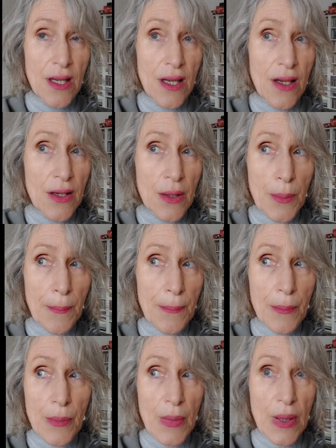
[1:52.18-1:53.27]

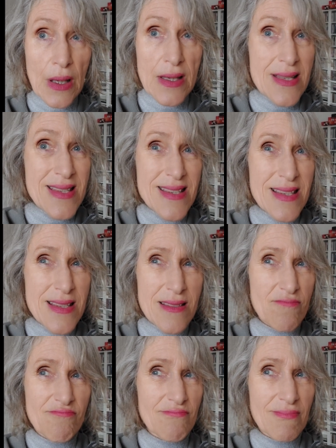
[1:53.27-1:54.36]

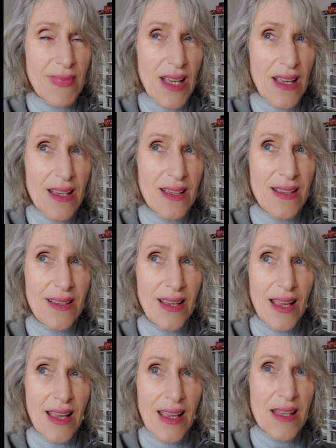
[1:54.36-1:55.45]

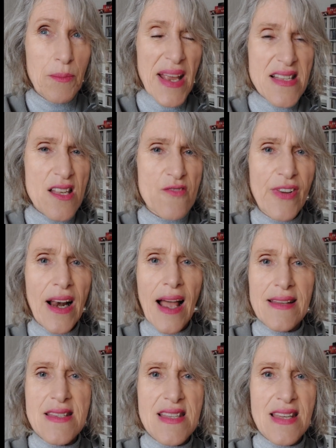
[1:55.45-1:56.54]
It makes us feel
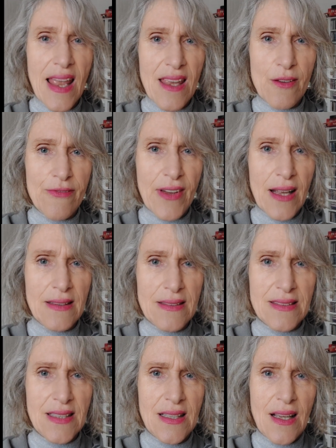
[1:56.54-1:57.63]
unsafe
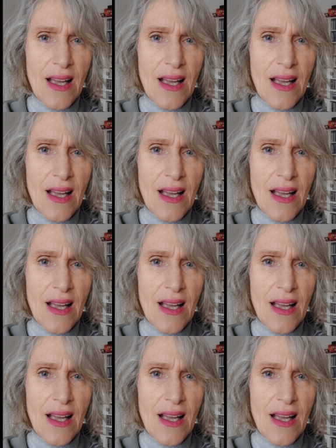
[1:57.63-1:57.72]
and